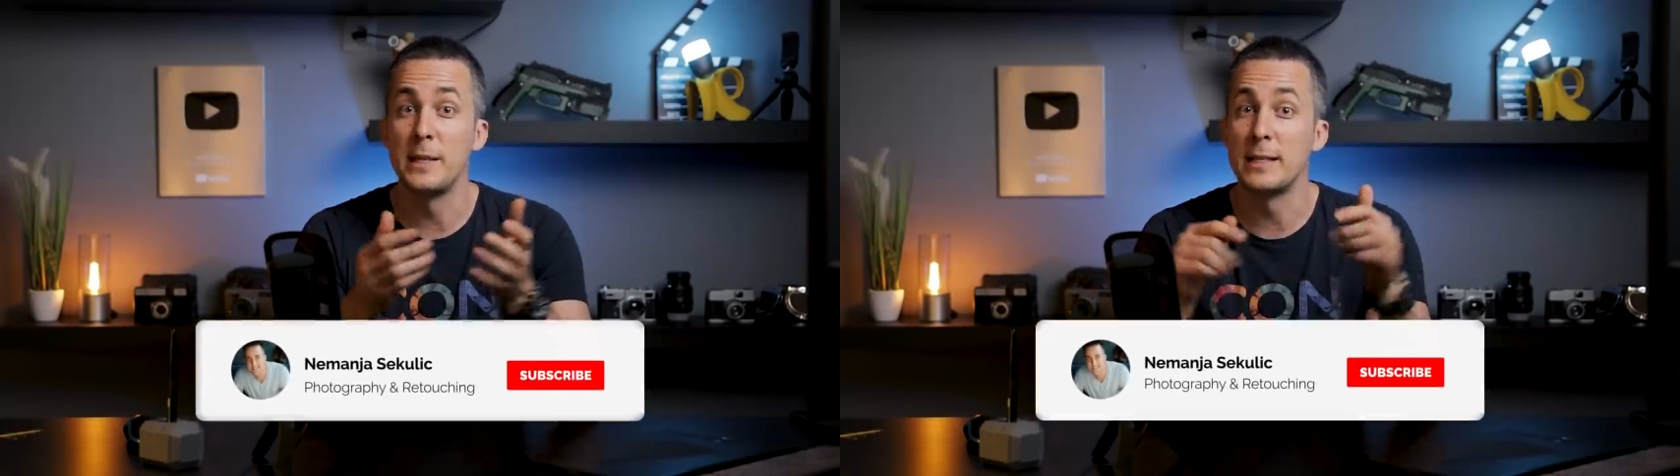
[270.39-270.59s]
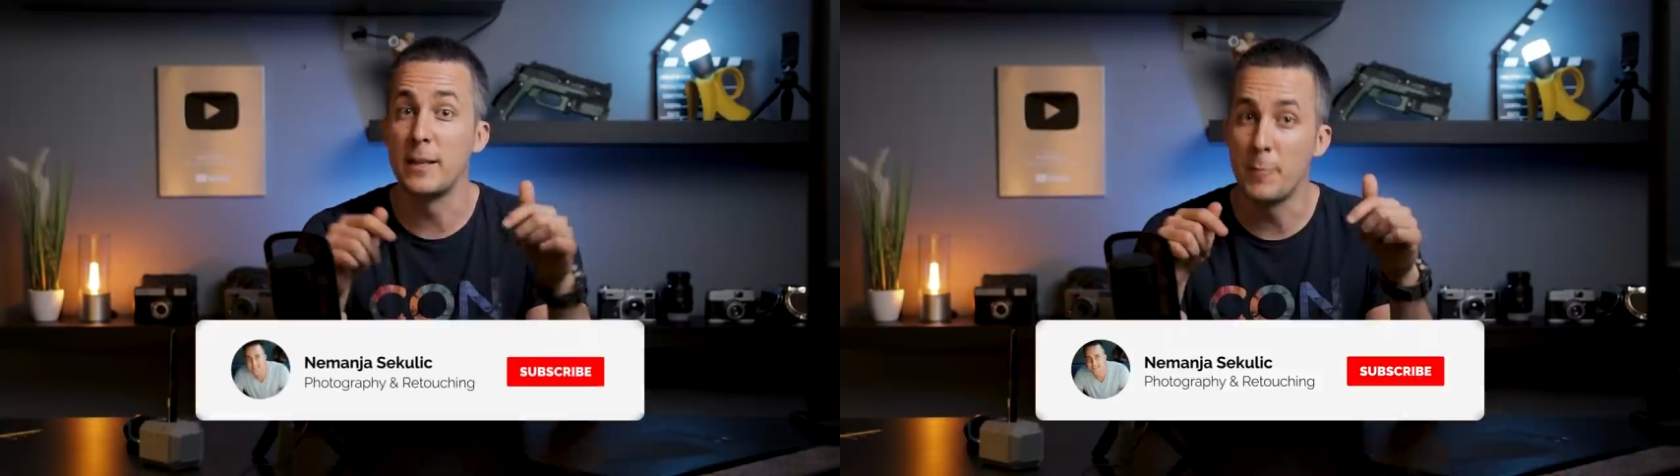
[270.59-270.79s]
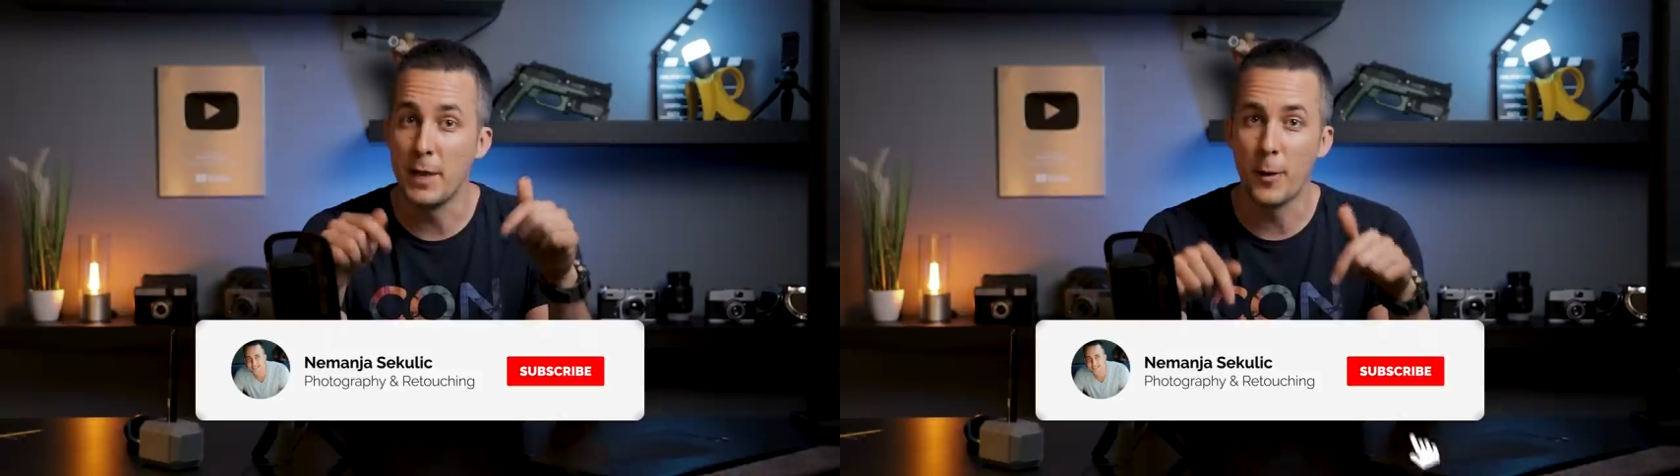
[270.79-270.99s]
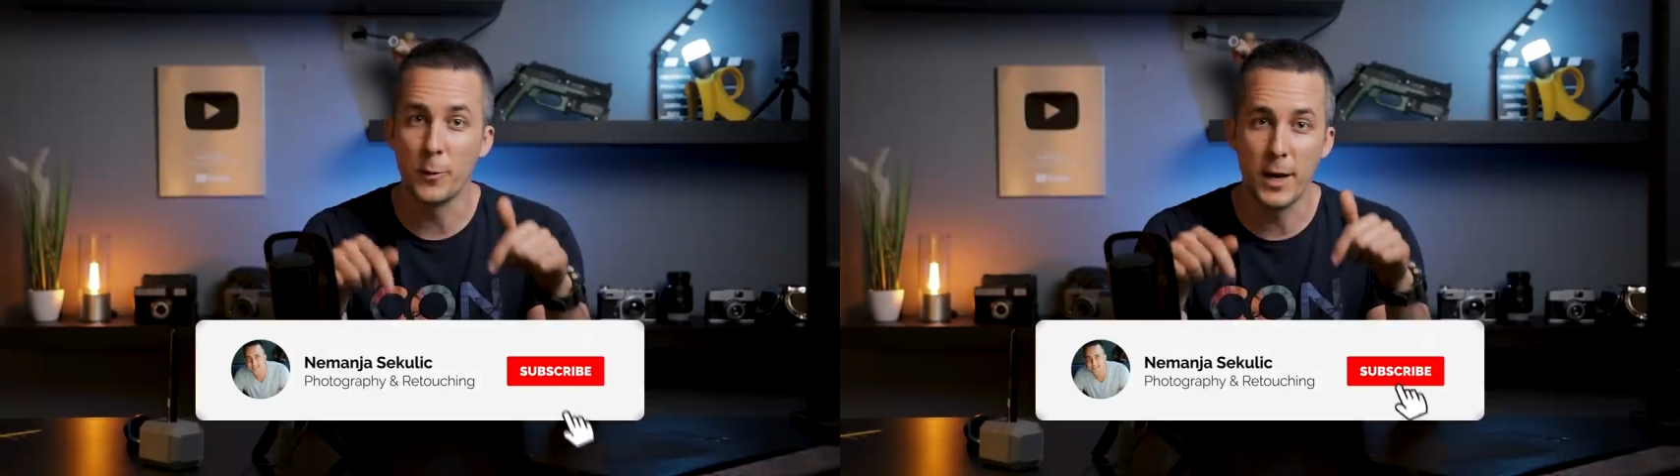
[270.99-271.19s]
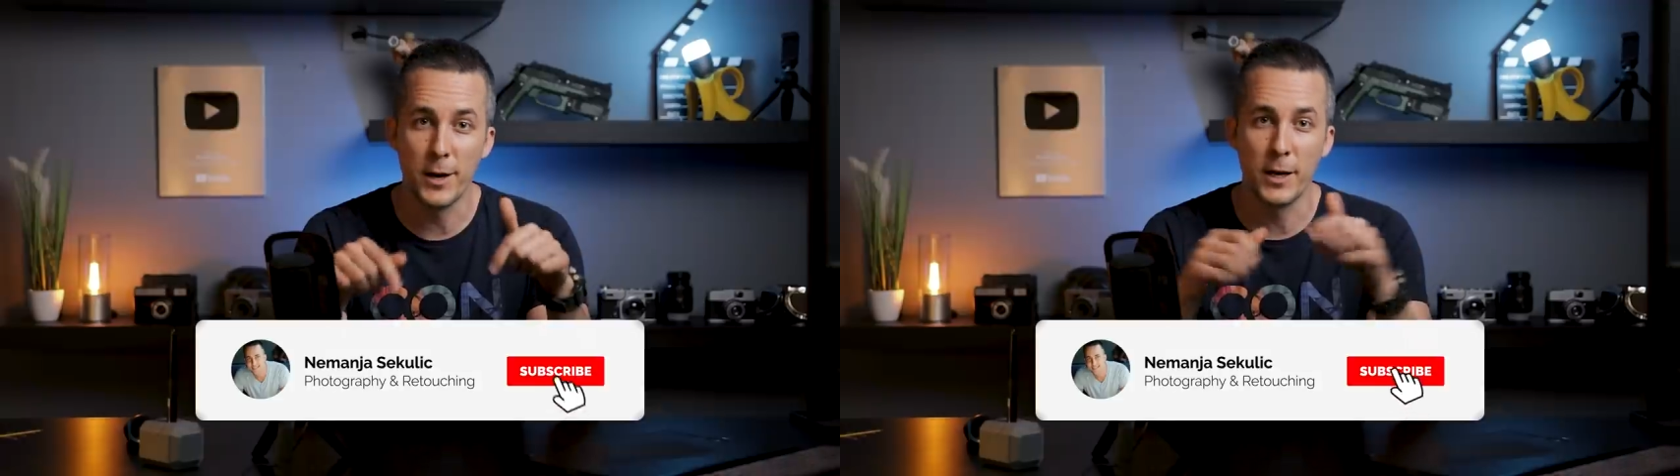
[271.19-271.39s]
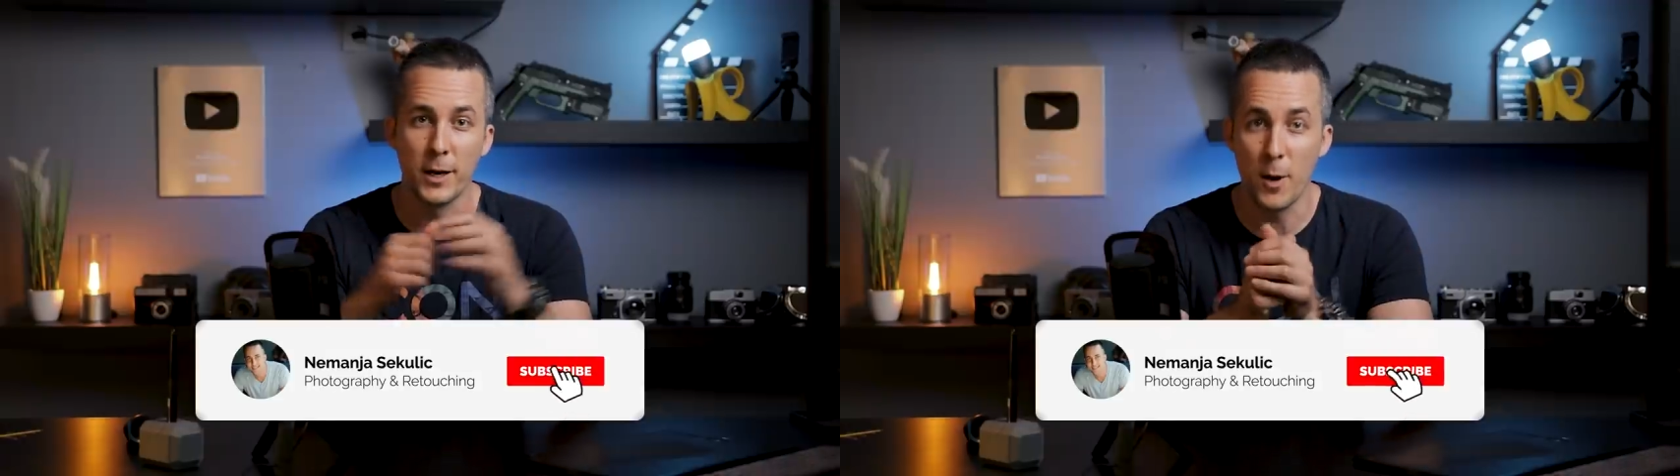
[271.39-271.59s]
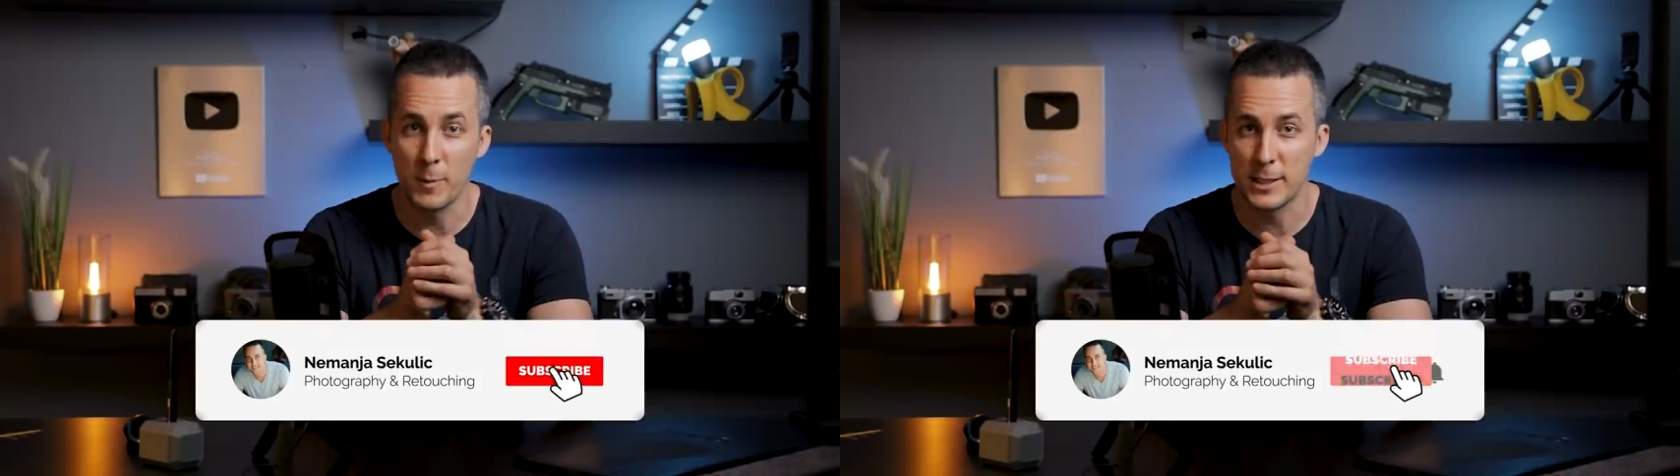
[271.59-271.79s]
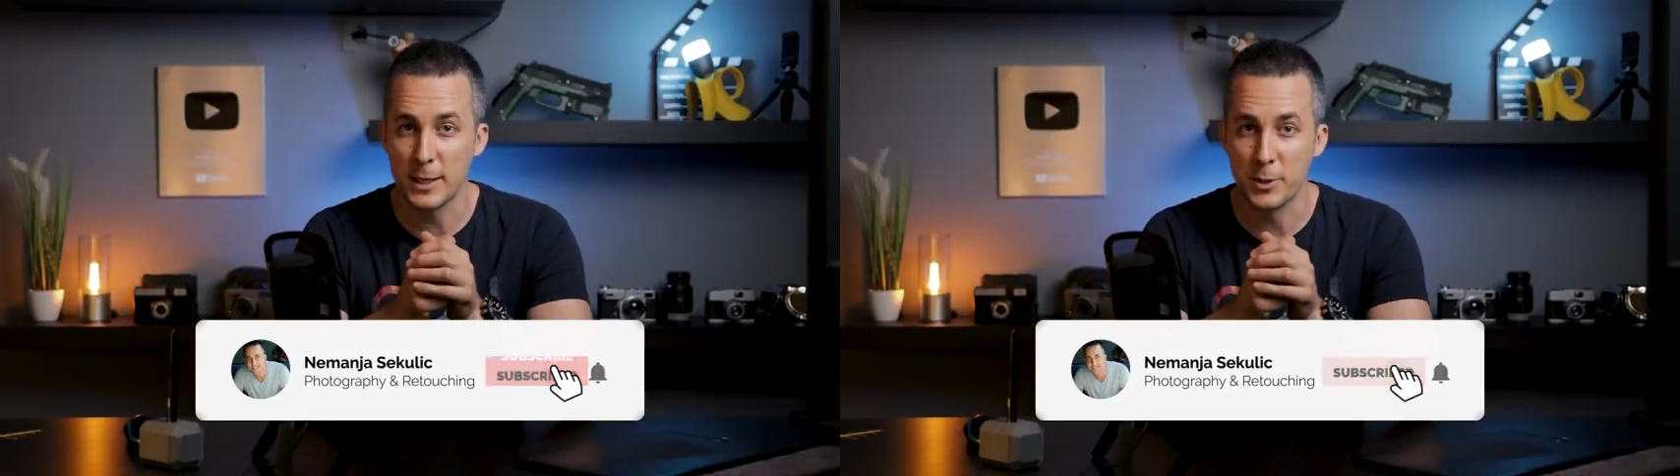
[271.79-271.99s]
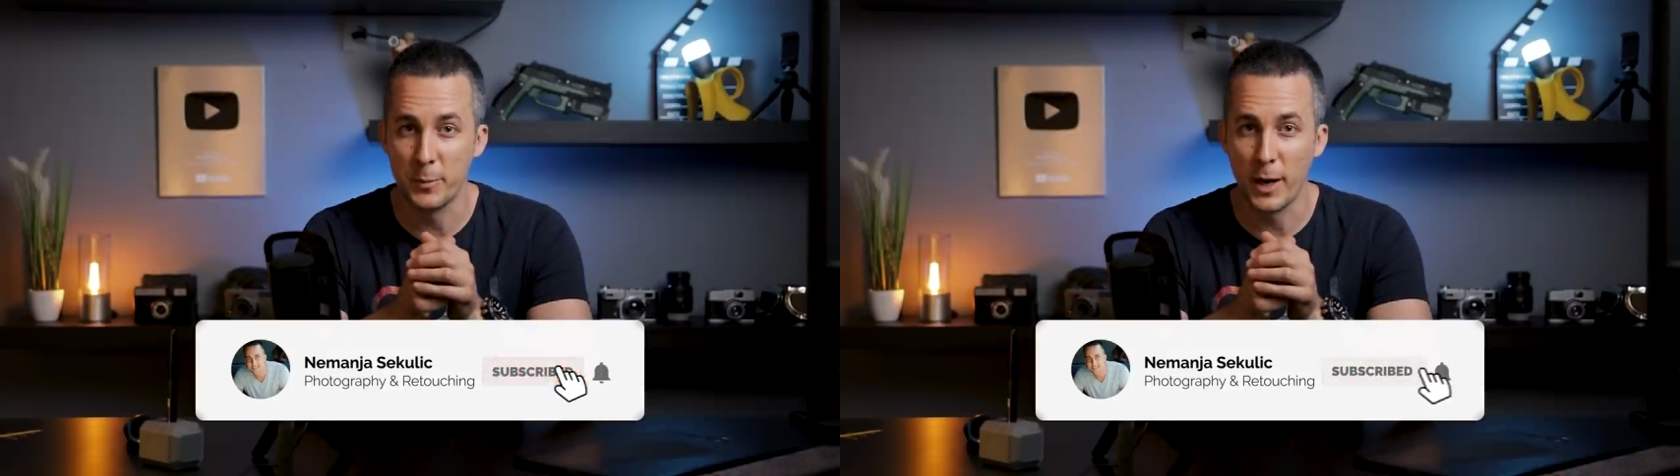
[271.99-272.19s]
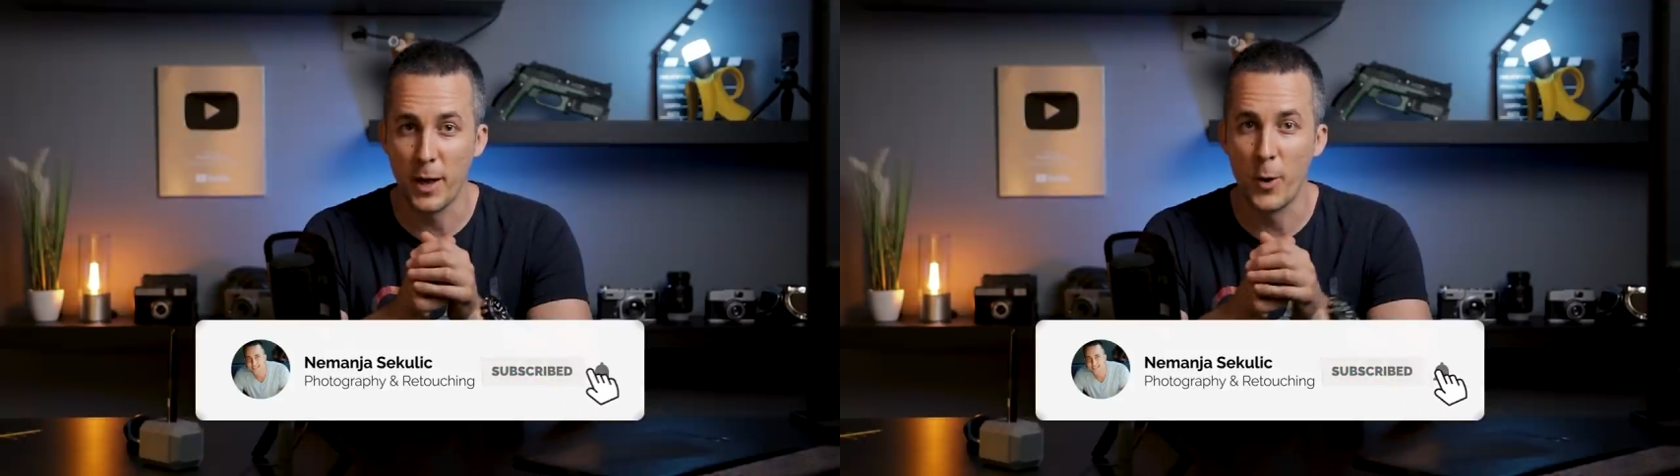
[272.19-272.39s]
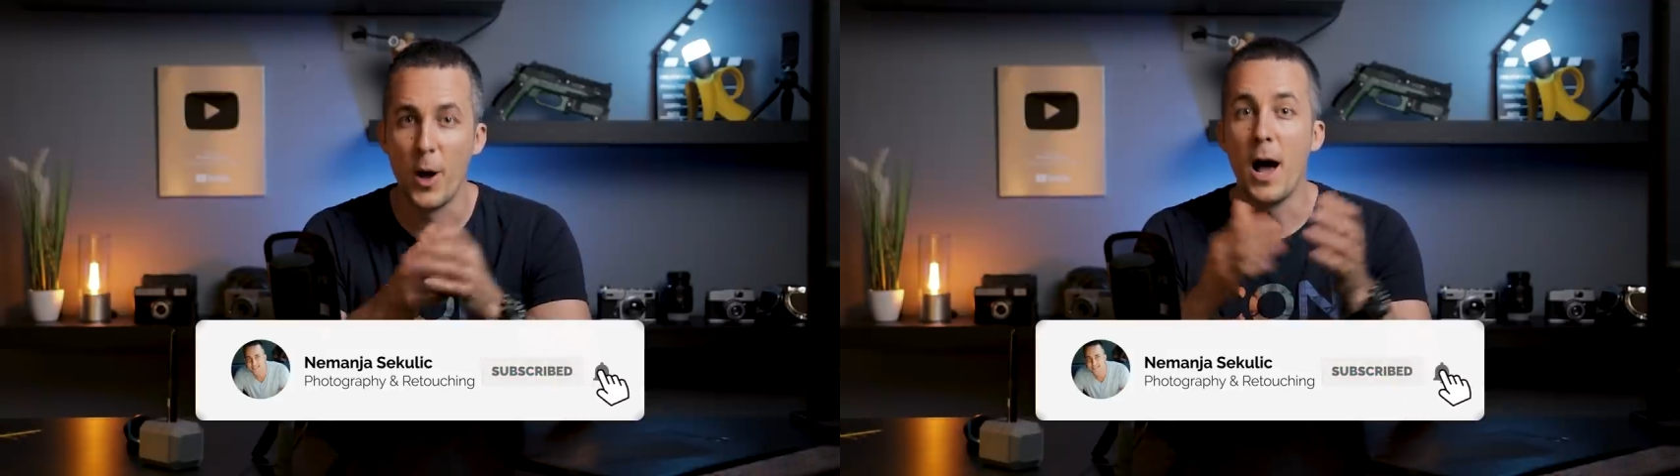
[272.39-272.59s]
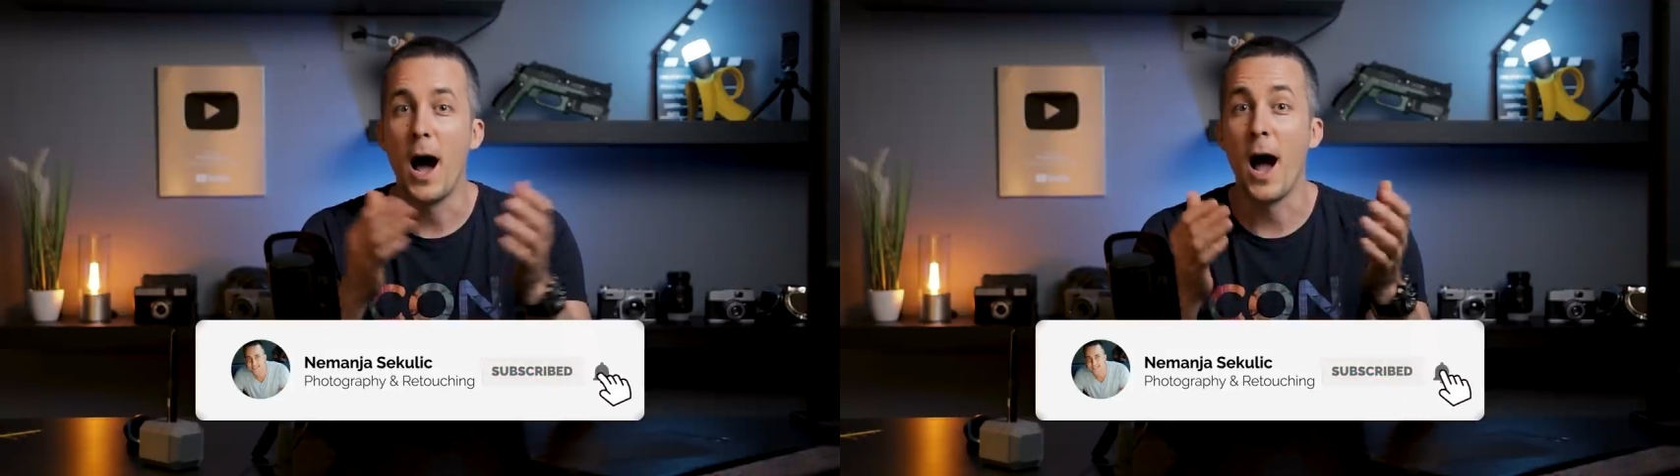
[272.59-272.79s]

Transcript: please leave me down there in the comment section below.